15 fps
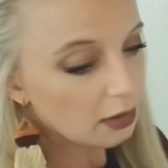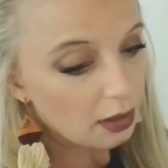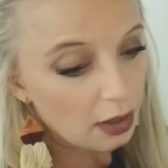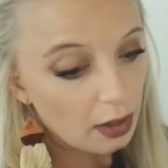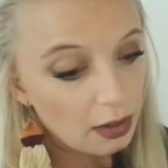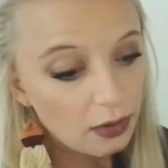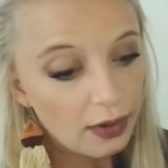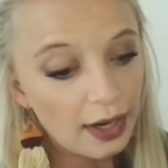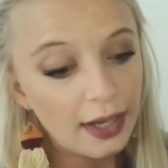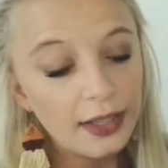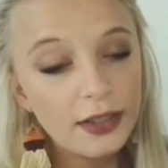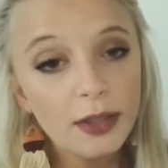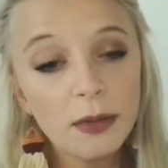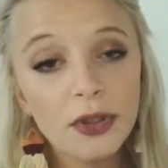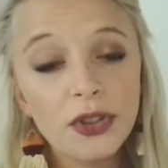Alright,
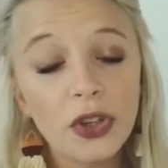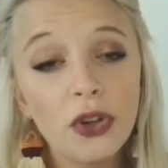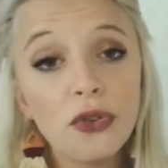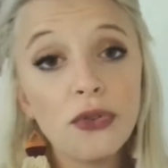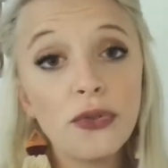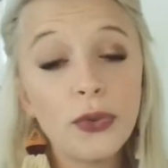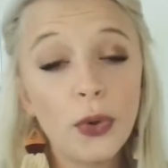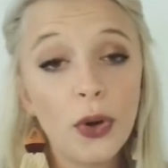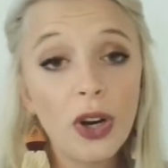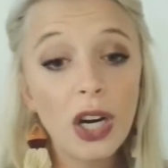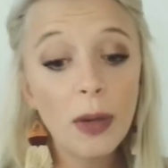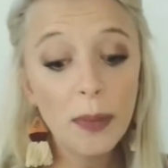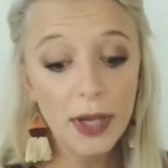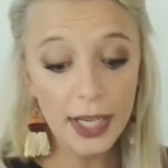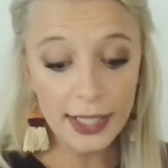so I'm going to show you
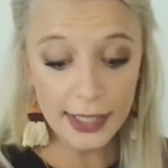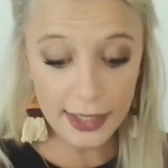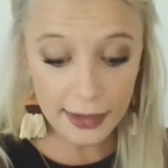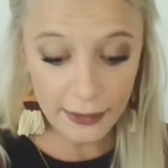4 pieces of